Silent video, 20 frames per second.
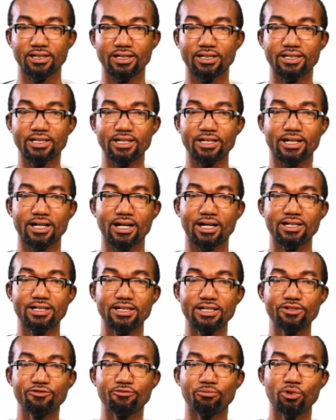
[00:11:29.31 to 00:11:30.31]
They can
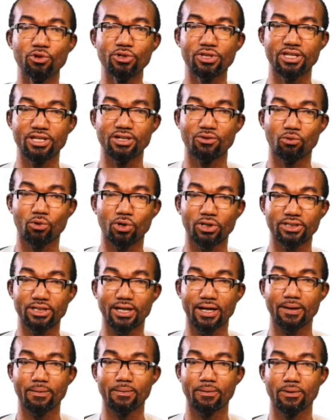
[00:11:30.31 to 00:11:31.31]
live both in
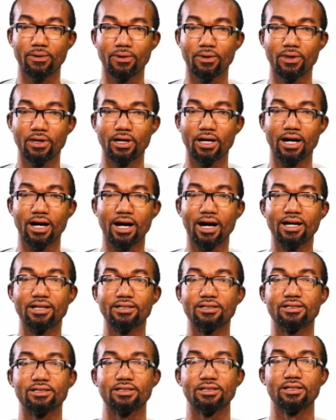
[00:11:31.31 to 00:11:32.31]
water
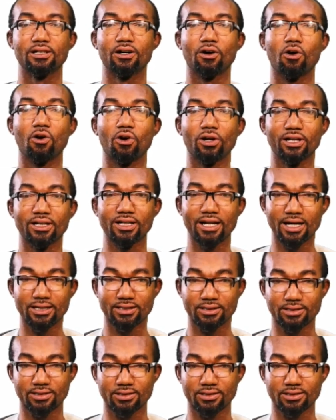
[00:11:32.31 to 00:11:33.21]
and on land.